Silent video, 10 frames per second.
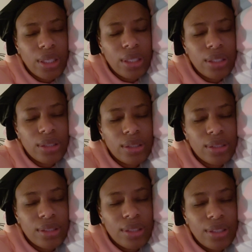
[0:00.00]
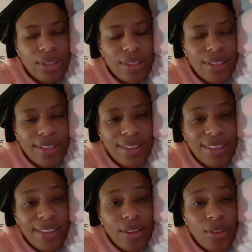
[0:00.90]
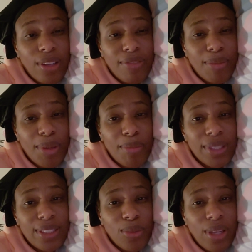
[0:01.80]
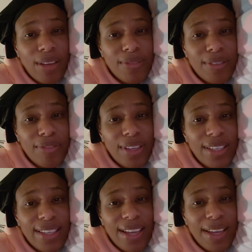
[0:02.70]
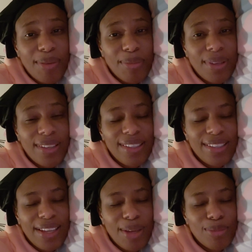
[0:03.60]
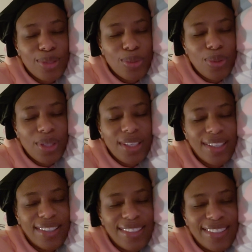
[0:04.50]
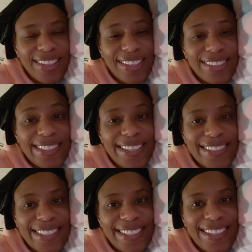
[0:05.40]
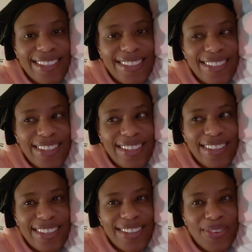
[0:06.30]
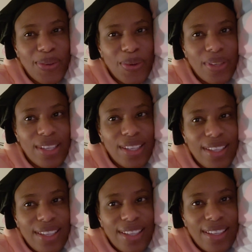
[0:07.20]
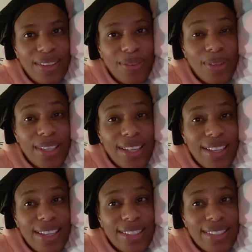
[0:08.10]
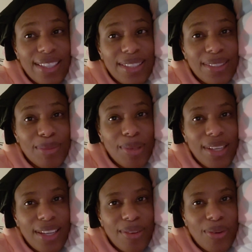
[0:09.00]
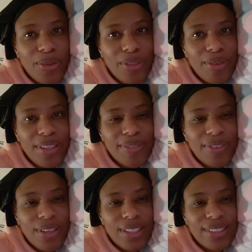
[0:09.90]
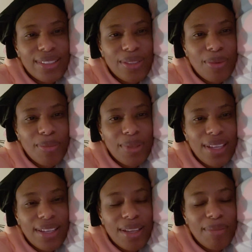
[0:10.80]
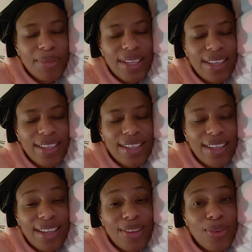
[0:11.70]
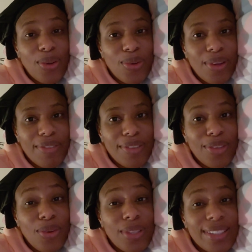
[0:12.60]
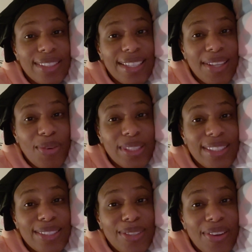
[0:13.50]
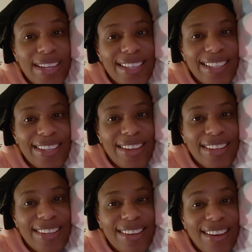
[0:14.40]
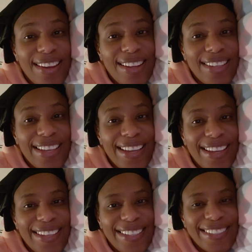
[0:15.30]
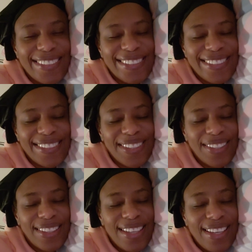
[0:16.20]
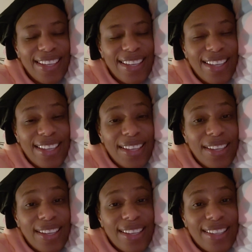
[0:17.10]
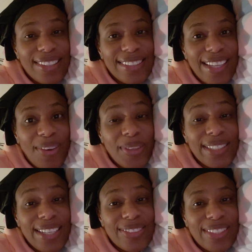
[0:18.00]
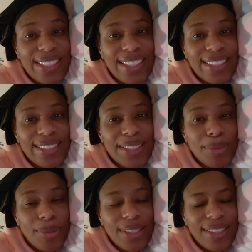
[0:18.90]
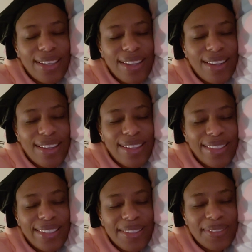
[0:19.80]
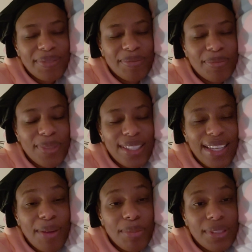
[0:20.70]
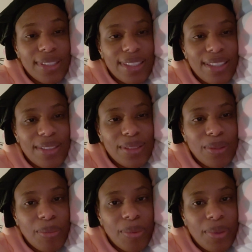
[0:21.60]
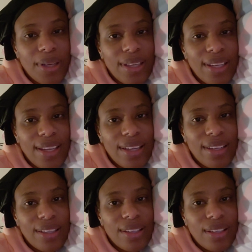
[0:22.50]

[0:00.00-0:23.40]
guys. I don't know if you remember, so we have different time zone. Because last night I got a call around. Well, not last night, this morning around 3:40 something. And I'm like, I don't know if you noticed that I was disoriented on the call, guys. Because I was actually asleep when you called. But I appreciate the support. And